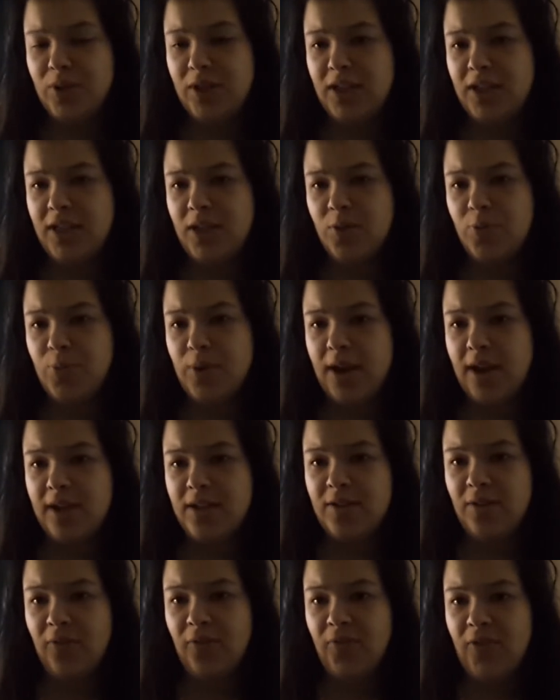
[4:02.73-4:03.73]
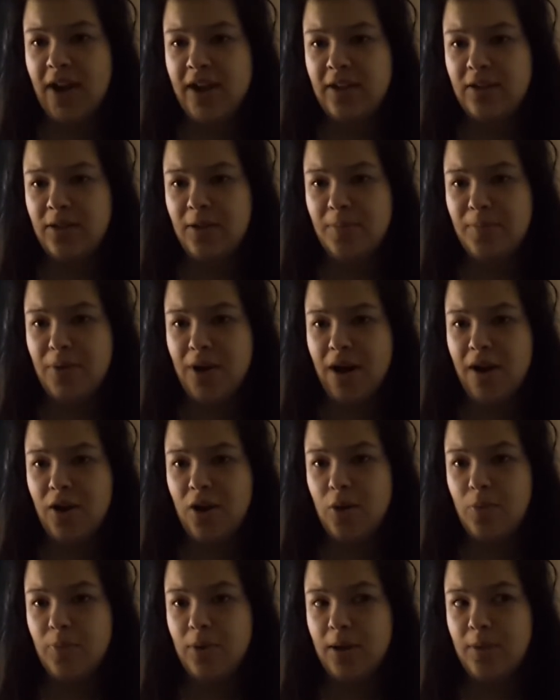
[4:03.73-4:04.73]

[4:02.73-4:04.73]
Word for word: We read Final Empire